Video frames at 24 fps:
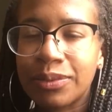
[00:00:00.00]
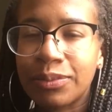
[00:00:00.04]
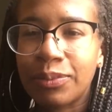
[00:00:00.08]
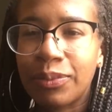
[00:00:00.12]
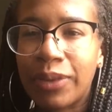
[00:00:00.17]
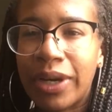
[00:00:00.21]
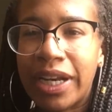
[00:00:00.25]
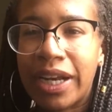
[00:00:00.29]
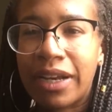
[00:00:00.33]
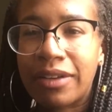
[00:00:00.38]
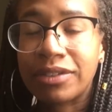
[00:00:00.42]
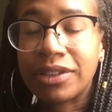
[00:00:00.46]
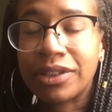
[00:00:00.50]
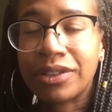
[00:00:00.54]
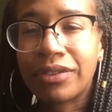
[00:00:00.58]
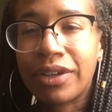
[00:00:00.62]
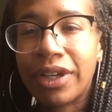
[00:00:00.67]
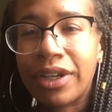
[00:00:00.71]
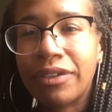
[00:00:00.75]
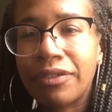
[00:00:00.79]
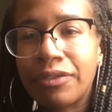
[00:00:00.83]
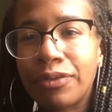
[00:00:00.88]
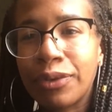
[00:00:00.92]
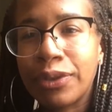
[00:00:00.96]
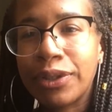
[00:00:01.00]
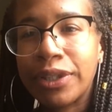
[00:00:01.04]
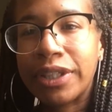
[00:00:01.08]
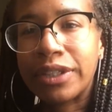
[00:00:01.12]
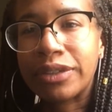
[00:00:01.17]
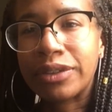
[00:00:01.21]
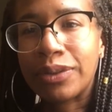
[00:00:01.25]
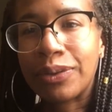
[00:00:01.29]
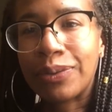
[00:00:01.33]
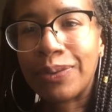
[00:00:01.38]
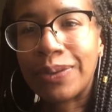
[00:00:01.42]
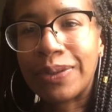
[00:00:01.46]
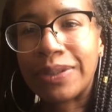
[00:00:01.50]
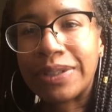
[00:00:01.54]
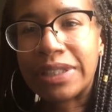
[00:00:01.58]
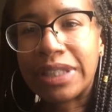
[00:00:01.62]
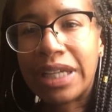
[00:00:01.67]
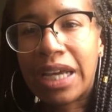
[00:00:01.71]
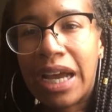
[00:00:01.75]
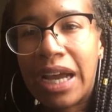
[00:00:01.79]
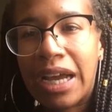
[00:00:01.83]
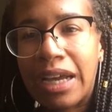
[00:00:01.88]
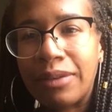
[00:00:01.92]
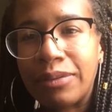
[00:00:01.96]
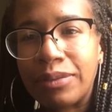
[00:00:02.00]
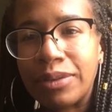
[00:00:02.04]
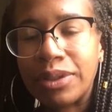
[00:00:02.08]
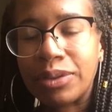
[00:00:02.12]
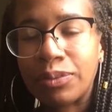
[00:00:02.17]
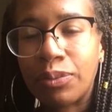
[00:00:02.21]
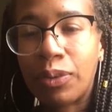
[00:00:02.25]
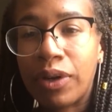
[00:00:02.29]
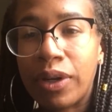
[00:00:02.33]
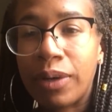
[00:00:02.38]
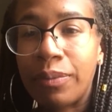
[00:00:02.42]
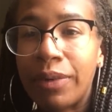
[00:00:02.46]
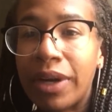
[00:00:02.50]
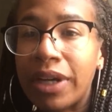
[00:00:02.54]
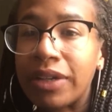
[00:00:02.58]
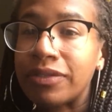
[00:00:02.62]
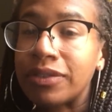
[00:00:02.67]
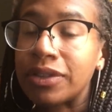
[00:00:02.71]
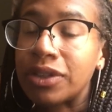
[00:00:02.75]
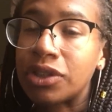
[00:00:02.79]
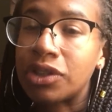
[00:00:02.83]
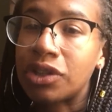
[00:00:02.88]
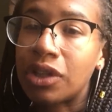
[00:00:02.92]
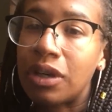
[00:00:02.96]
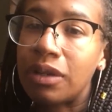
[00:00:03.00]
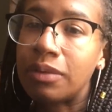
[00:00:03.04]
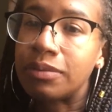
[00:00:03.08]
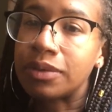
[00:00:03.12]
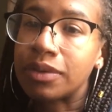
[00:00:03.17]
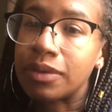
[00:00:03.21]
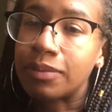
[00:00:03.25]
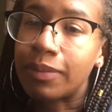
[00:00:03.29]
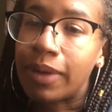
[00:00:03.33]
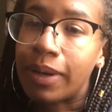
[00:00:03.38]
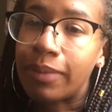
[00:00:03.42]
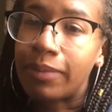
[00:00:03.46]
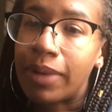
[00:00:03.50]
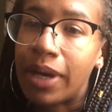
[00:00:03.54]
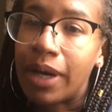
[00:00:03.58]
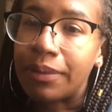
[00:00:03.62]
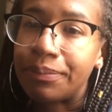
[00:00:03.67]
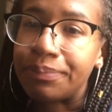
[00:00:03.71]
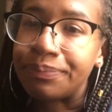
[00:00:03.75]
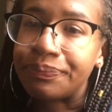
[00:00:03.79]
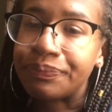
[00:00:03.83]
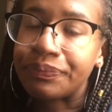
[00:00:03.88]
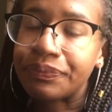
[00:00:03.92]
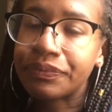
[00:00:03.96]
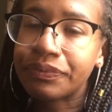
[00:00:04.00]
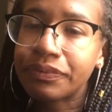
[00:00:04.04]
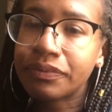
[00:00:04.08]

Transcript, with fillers: When I was around four years old, I was walking back from the shops with my mum